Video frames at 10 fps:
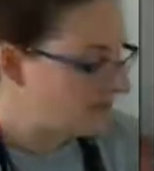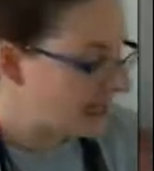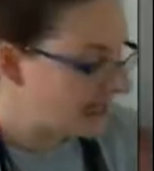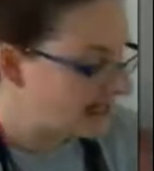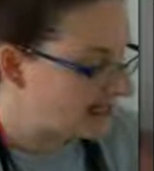
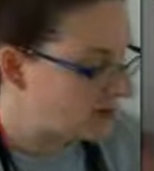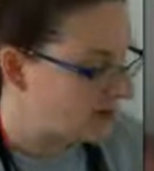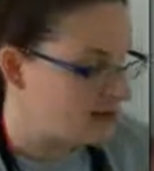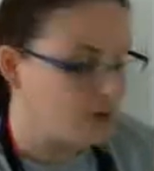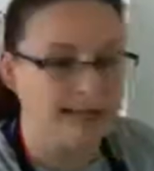I got a little
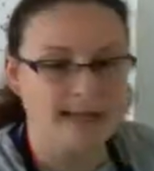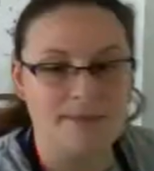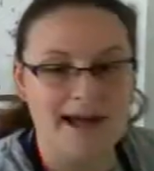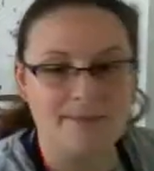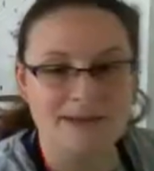bit of green in
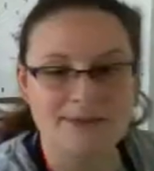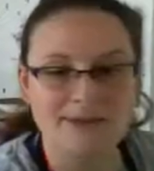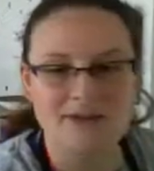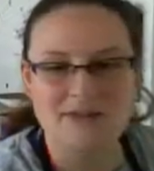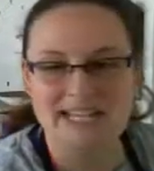mine, but it was
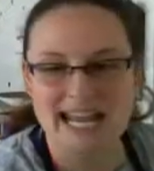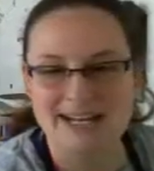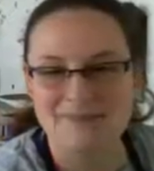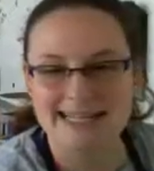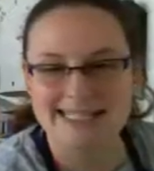
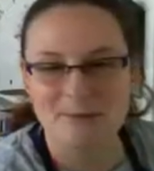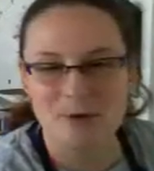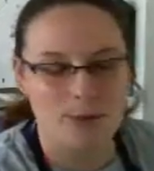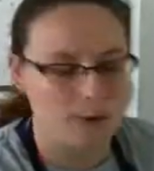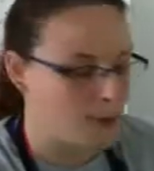overtaken by some of the
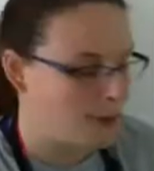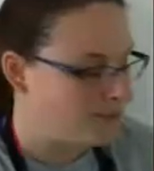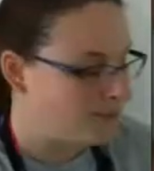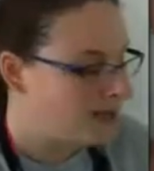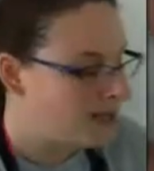purple.
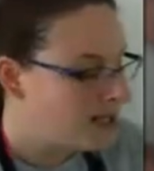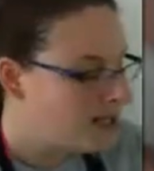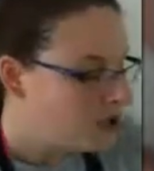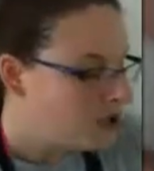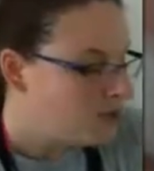
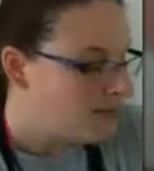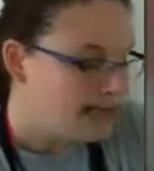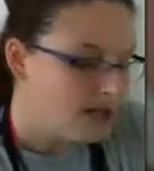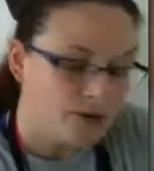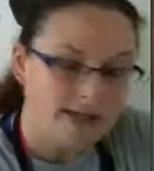You may
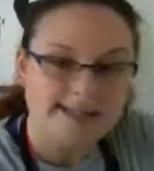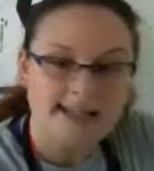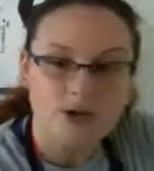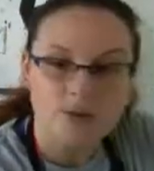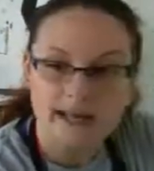notice
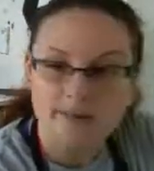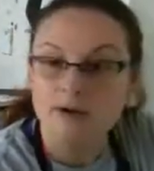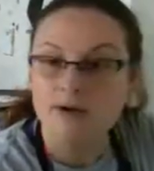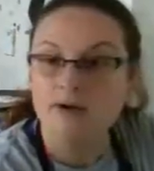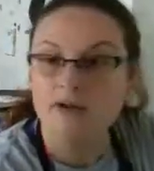that your
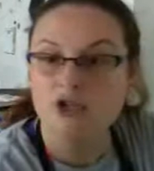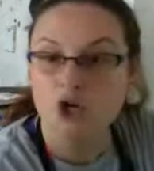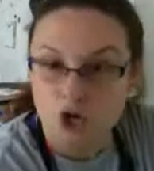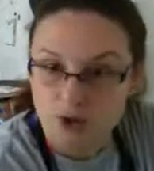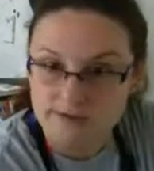paper
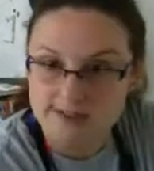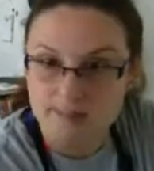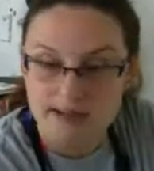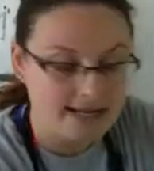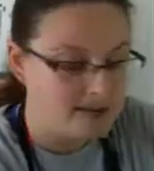curves a bit.